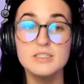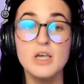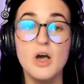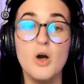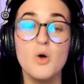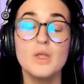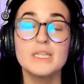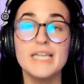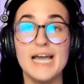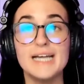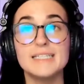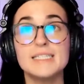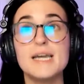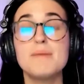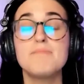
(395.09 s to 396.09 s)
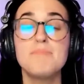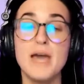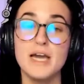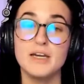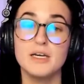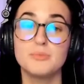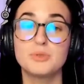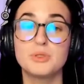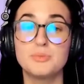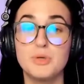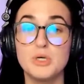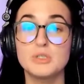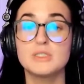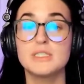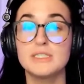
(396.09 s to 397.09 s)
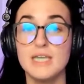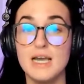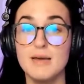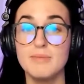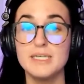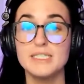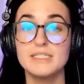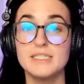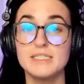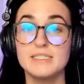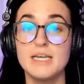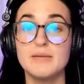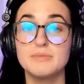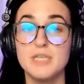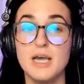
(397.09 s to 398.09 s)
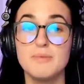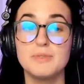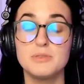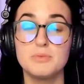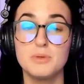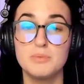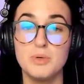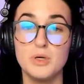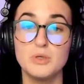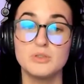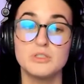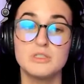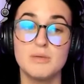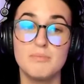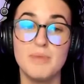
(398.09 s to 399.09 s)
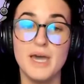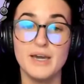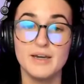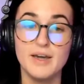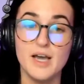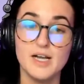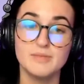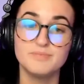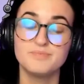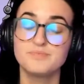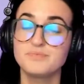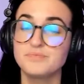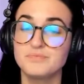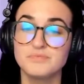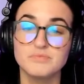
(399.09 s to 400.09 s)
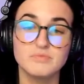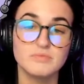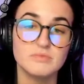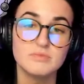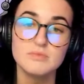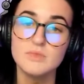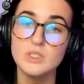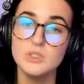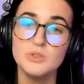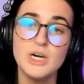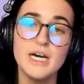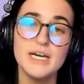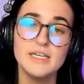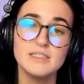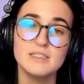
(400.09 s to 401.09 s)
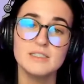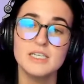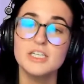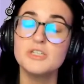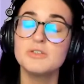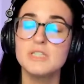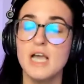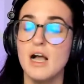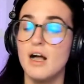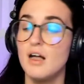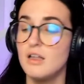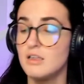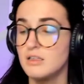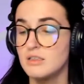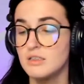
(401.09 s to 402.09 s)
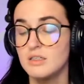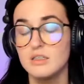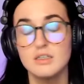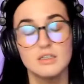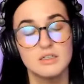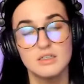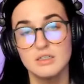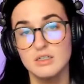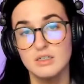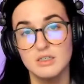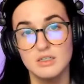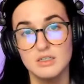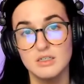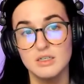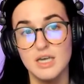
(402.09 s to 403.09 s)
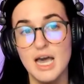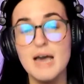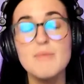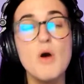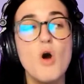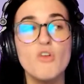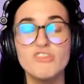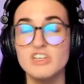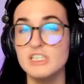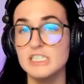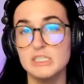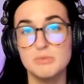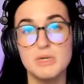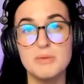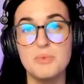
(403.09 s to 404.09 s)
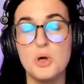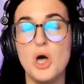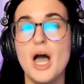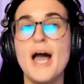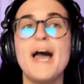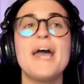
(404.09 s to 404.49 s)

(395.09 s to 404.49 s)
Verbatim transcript: So last time Becca proposed to Thomas, this time Thomas proposed to Becca. You guys, can you tell? I'm over these people.